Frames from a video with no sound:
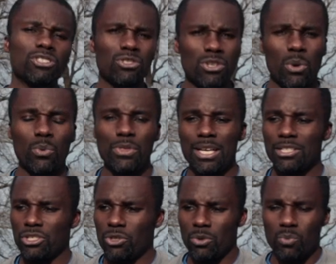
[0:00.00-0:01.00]
that you know
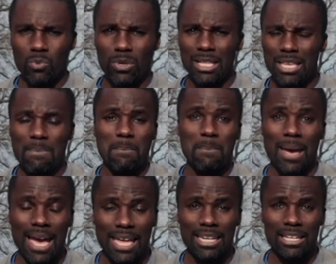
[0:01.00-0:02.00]
this, you can really
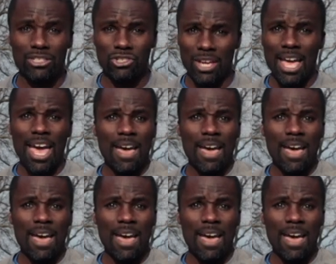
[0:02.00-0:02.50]
manage